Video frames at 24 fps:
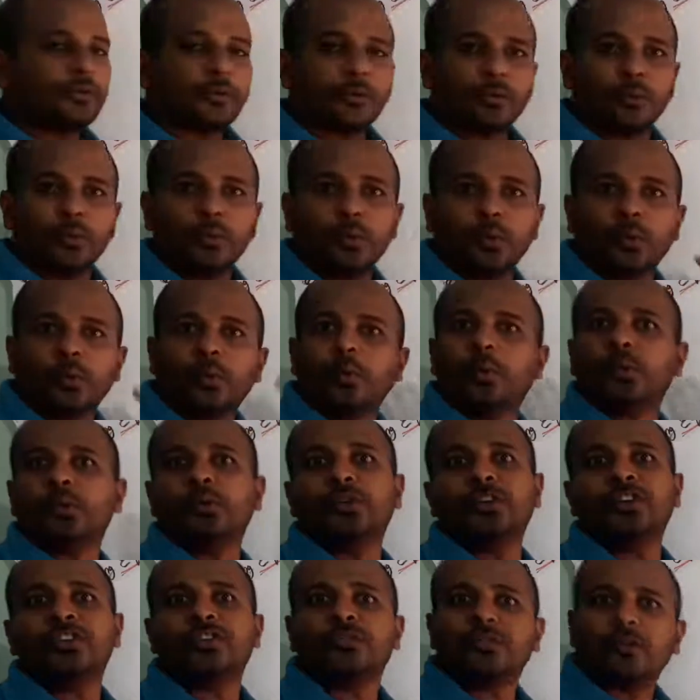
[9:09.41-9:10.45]
through
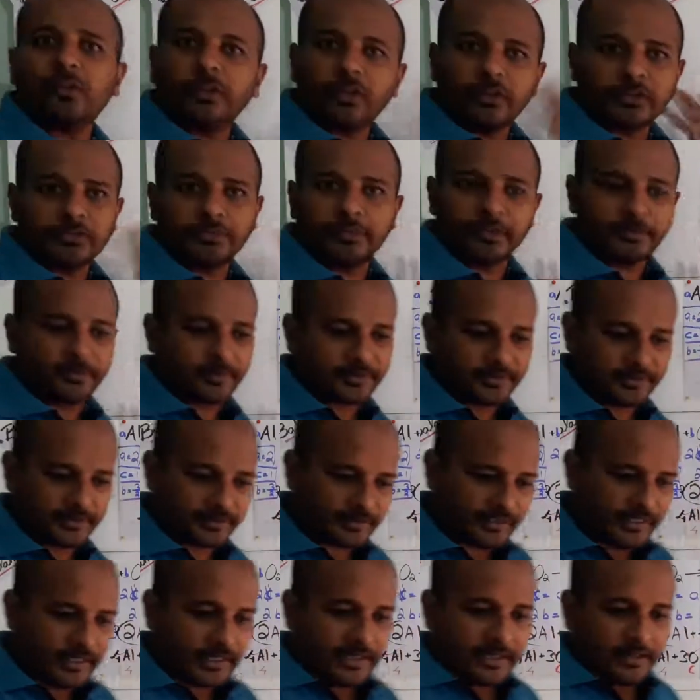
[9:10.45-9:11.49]
this algebraic method.
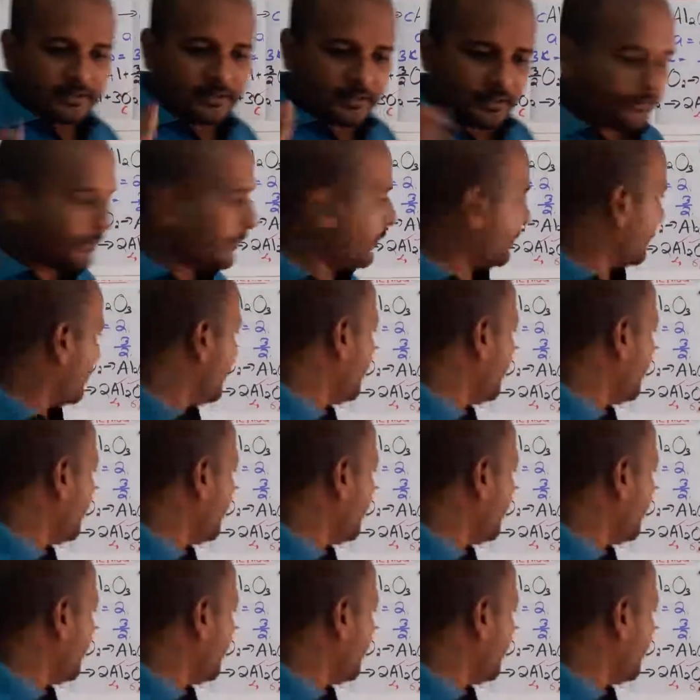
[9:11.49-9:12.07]
So for